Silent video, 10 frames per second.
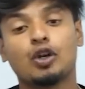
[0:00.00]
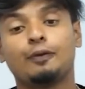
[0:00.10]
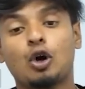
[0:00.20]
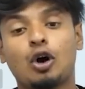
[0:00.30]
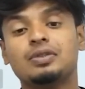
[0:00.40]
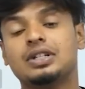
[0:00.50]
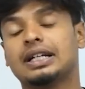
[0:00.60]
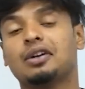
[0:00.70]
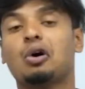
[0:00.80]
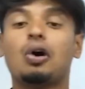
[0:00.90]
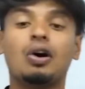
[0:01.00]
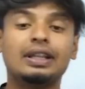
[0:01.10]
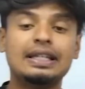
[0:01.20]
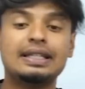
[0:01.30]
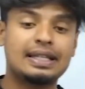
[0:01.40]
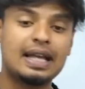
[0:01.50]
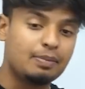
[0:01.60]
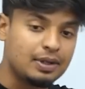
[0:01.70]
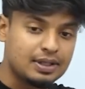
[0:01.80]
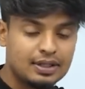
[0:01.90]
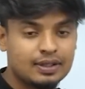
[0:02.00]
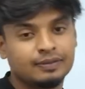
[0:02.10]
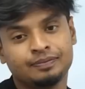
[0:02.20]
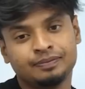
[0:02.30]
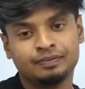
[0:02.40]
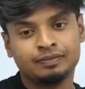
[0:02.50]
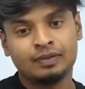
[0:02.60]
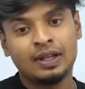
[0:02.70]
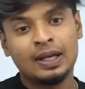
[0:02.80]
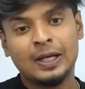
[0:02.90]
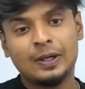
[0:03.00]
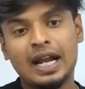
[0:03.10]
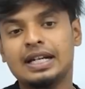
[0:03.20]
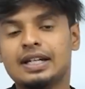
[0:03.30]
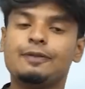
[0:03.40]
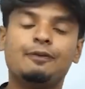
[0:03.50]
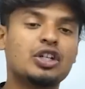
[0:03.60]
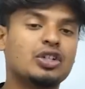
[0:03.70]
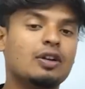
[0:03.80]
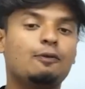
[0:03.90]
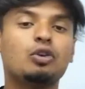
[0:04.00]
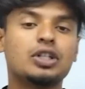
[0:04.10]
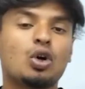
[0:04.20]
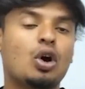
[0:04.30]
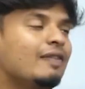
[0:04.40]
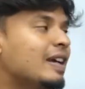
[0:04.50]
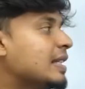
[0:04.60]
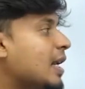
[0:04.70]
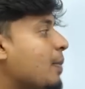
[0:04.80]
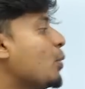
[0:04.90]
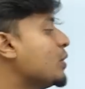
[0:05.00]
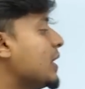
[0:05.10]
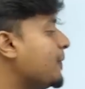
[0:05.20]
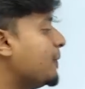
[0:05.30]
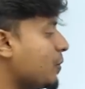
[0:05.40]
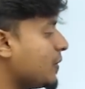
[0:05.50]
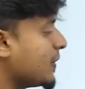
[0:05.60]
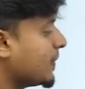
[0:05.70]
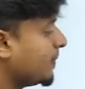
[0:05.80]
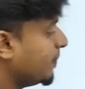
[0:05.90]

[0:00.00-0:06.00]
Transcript: of an object in all these examples. Right? Frictional force is always an opposing force.